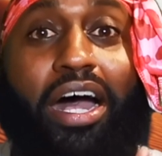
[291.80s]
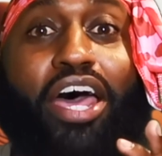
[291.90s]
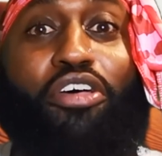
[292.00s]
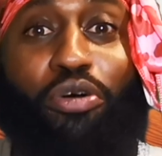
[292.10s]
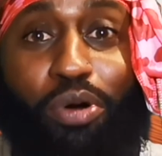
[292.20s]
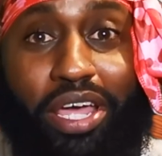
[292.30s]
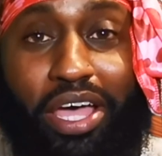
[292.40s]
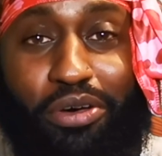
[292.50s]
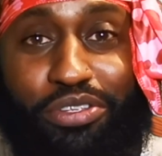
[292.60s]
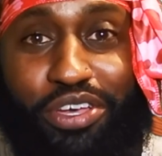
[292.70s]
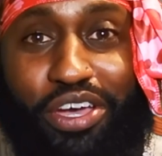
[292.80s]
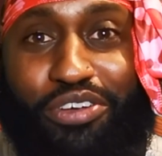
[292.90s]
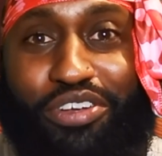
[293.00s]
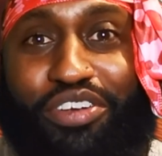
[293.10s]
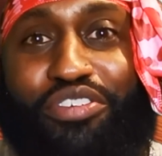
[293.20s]
I don't know what the hell is going
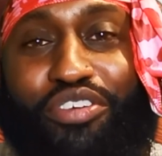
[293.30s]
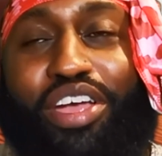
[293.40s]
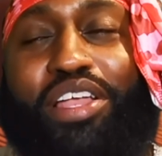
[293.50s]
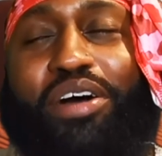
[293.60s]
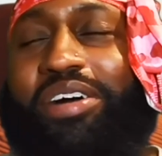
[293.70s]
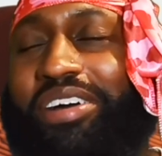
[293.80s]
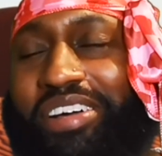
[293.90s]
on in the trailer.